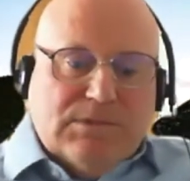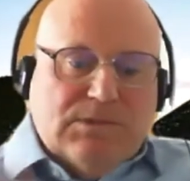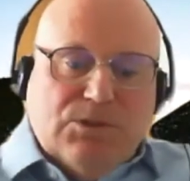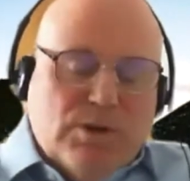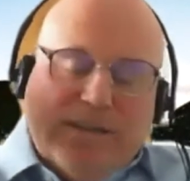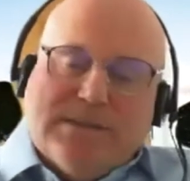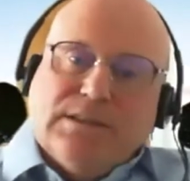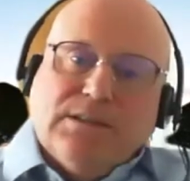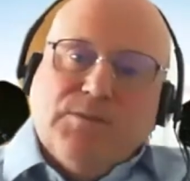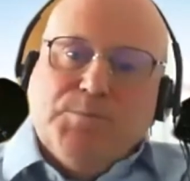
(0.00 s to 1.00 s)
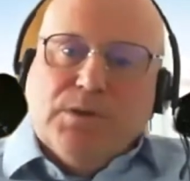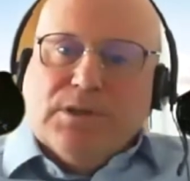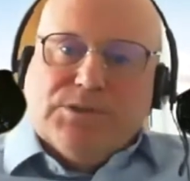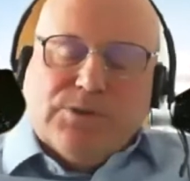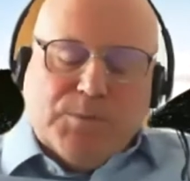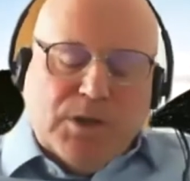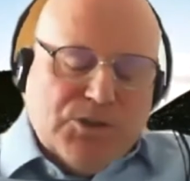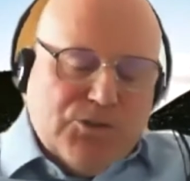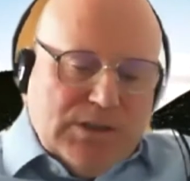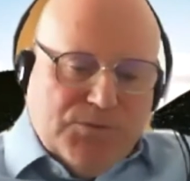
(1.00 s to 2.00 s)
talking silver bullets or I'm going
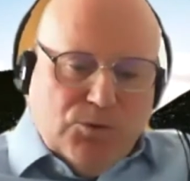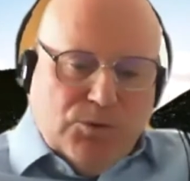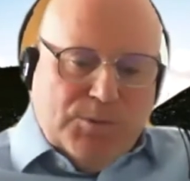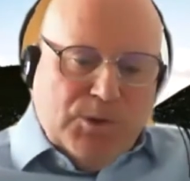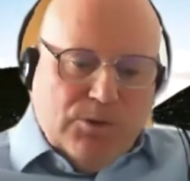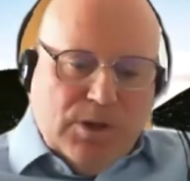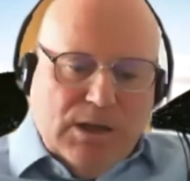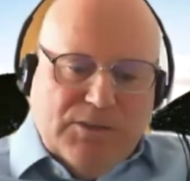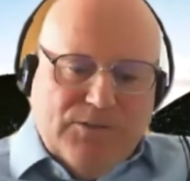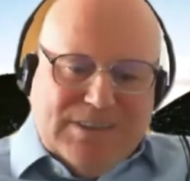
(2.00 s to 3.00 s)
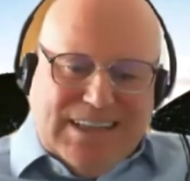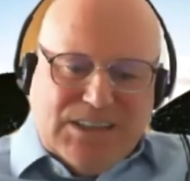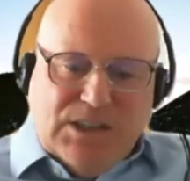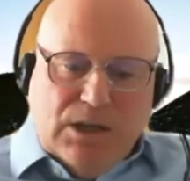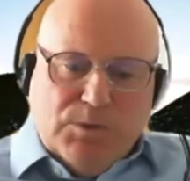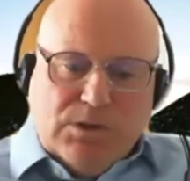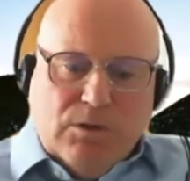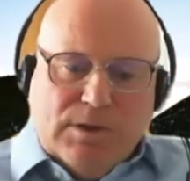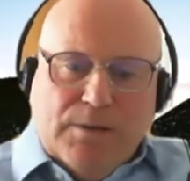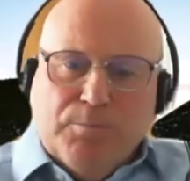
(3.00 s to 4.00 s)
to transform your life. It's actually always
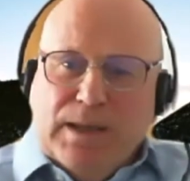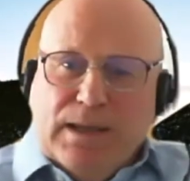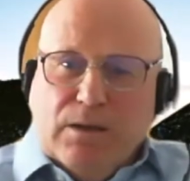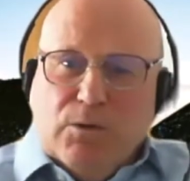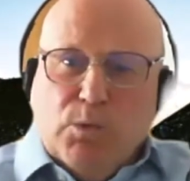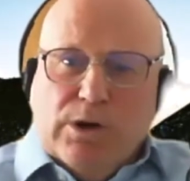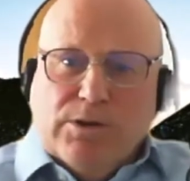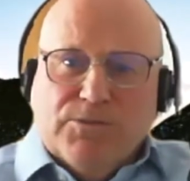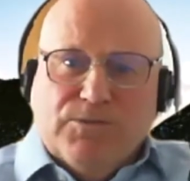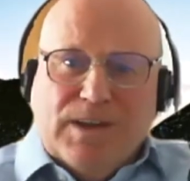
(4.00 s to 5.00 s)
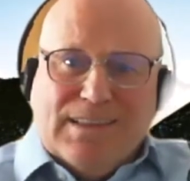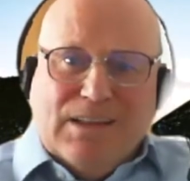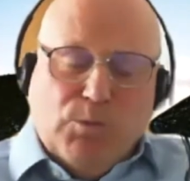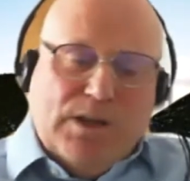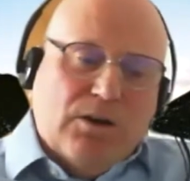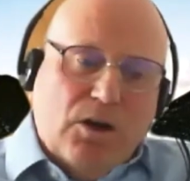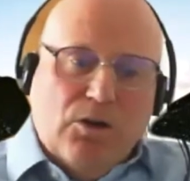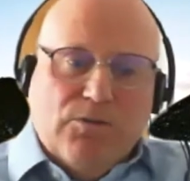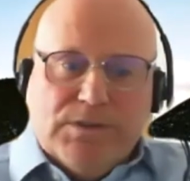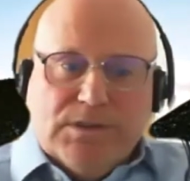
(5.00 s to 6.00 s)
gone in being aware of the fact that we are
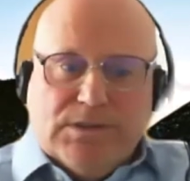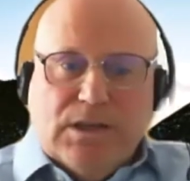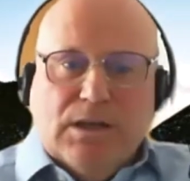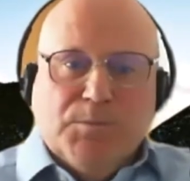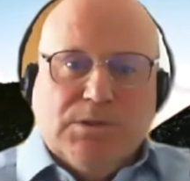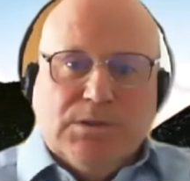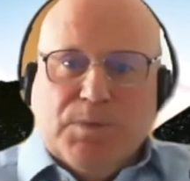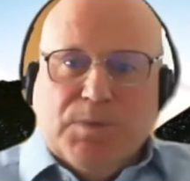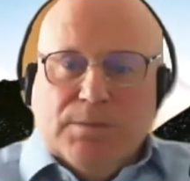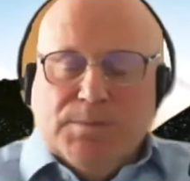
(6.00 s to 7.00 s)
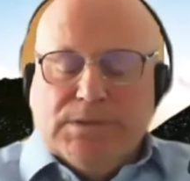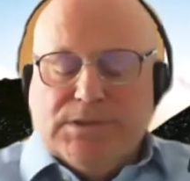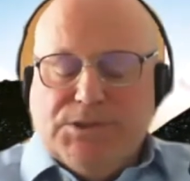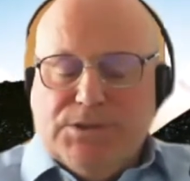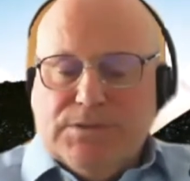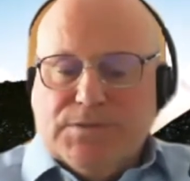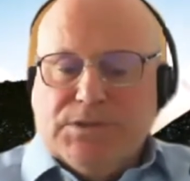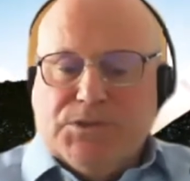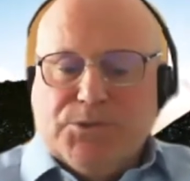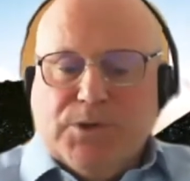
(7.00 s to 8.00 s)
over determined by a multitude of
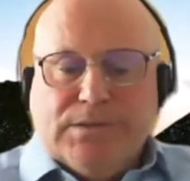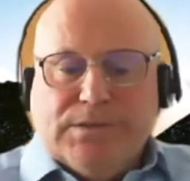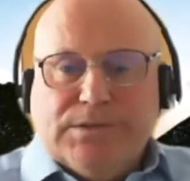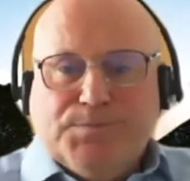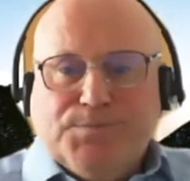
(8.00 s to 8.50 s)
constraints.